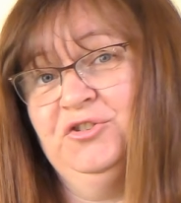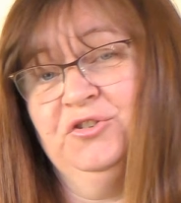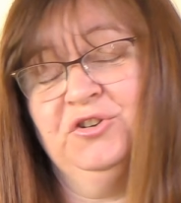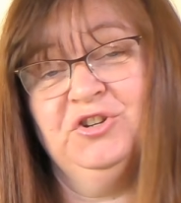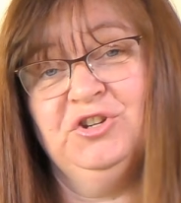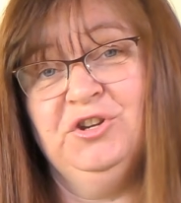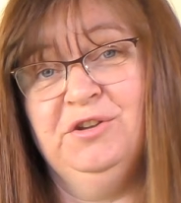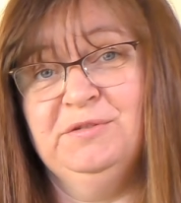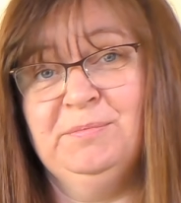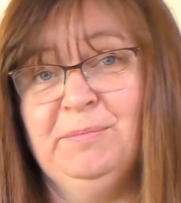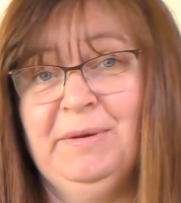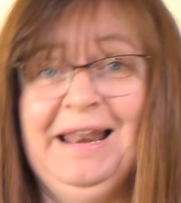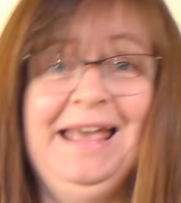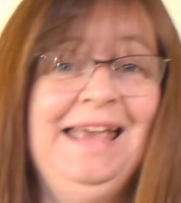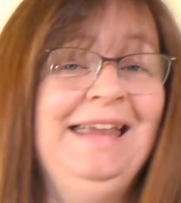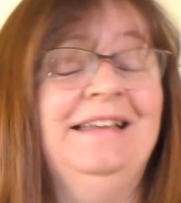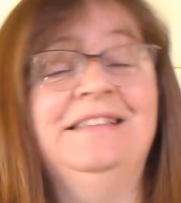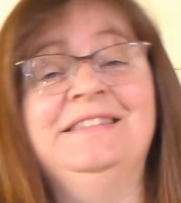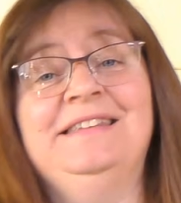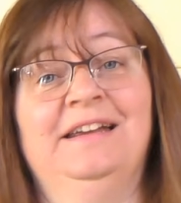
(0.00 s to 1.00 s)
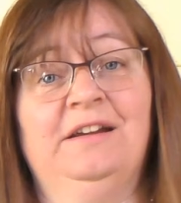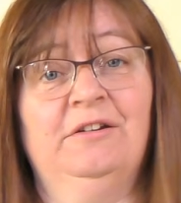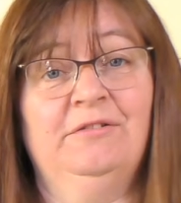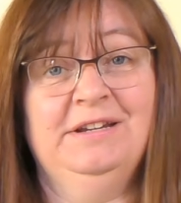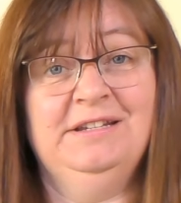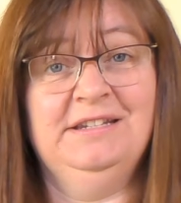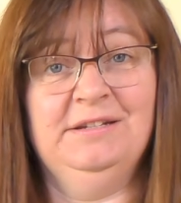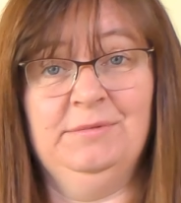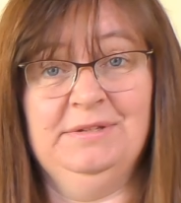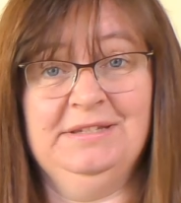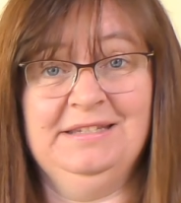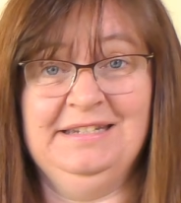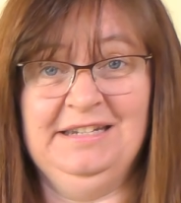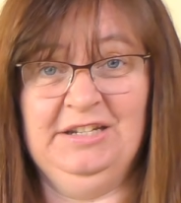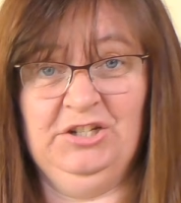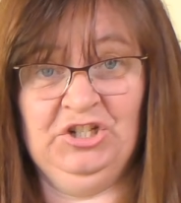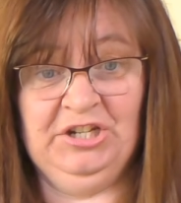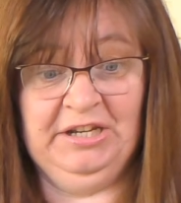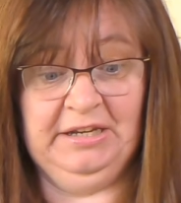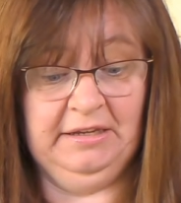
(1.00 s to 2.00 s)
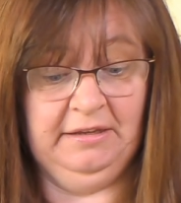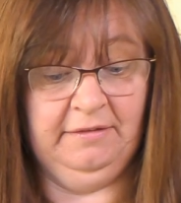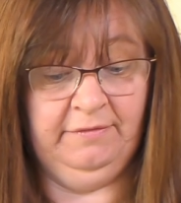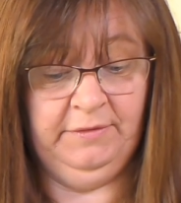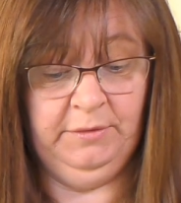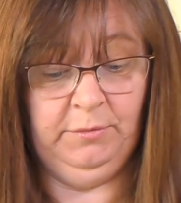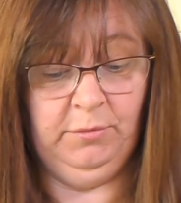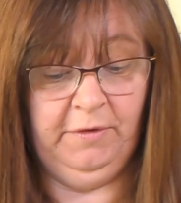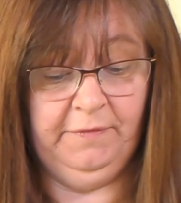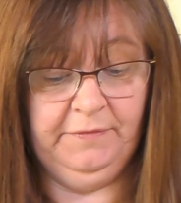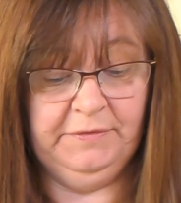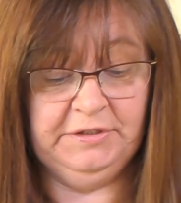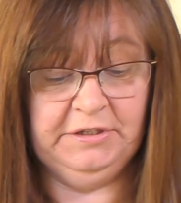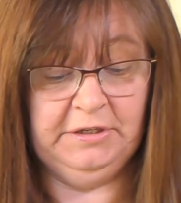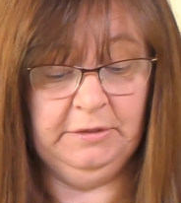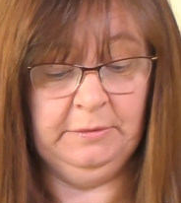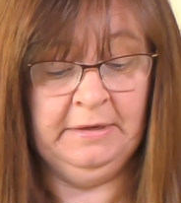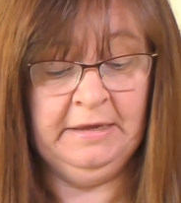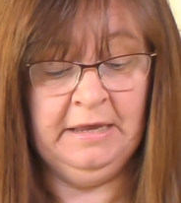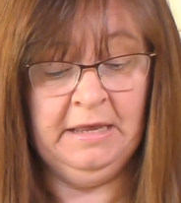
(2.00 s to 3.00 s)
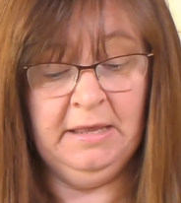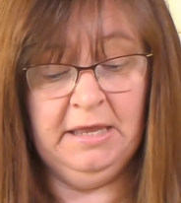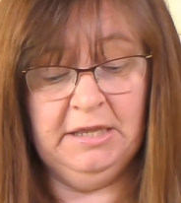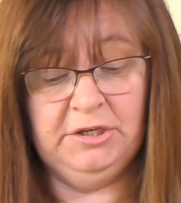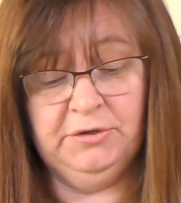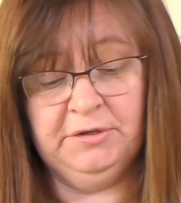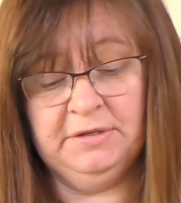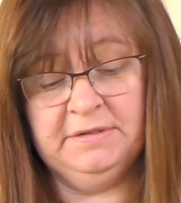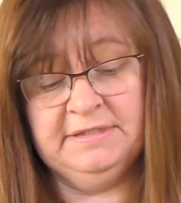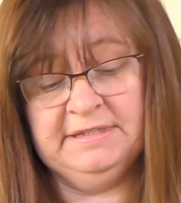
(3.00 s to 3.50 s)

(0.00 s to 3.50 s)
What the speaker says: You could use plain and decorate it with stitching if you want to. And you can